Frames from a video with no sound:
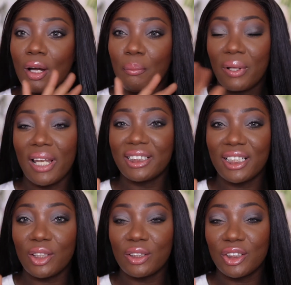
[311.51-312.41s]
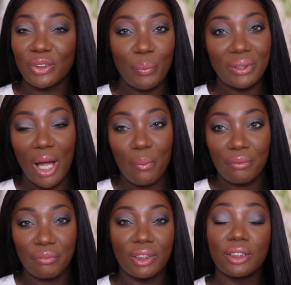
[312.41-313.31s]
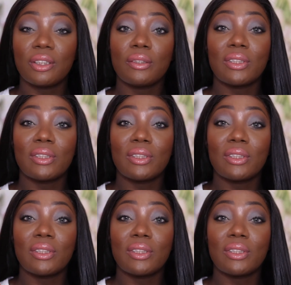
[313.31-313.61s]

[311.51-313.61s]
But let's just continue with our video.